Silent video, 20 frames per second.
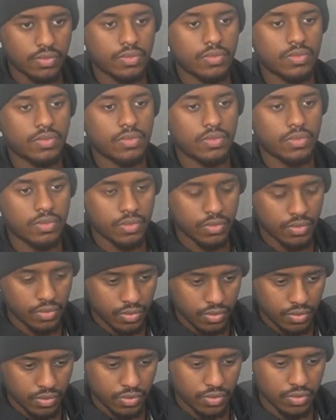
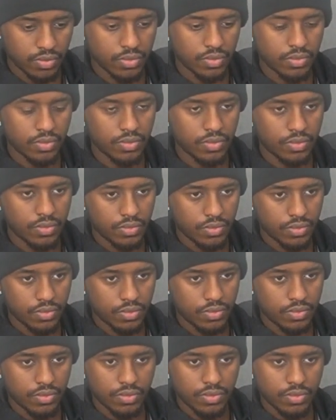
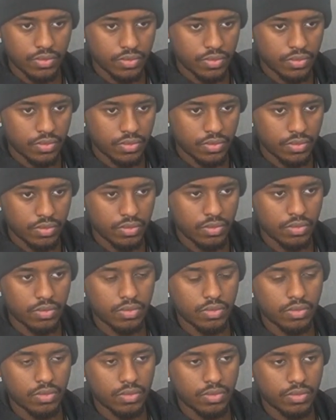
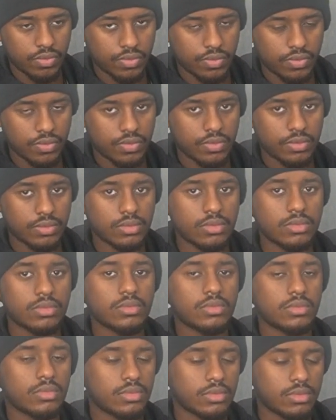
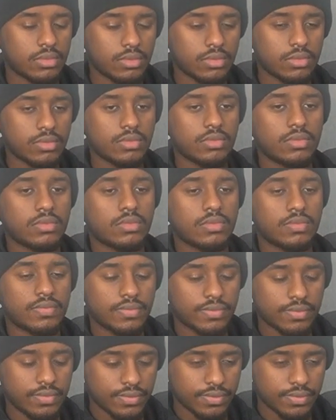This person isn't speaking.